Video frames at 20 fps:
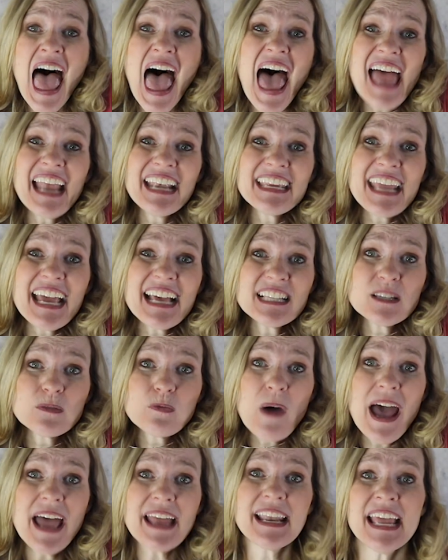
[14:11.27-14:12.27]
And guess
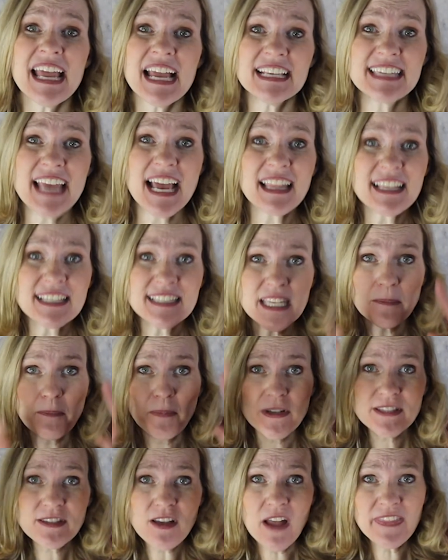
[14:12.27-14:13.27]
what? Jealousy
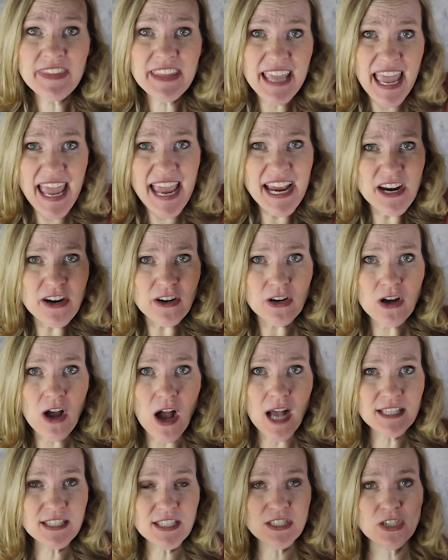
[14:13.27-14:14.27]
puts on the anger
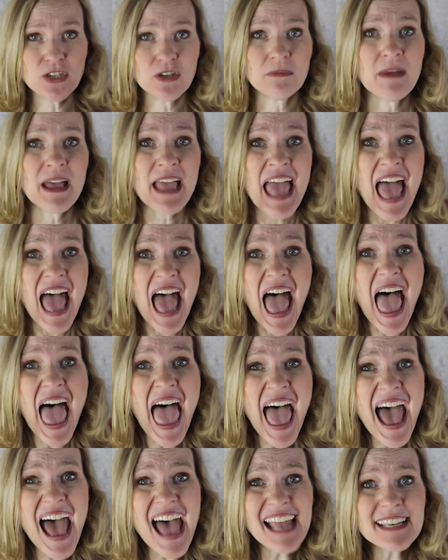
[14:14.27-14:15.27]
costume,
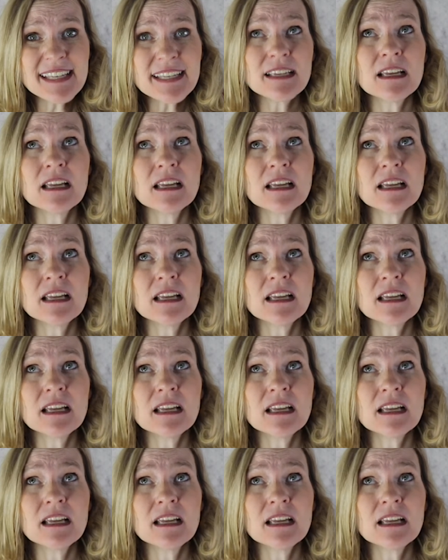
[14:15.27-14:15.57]
and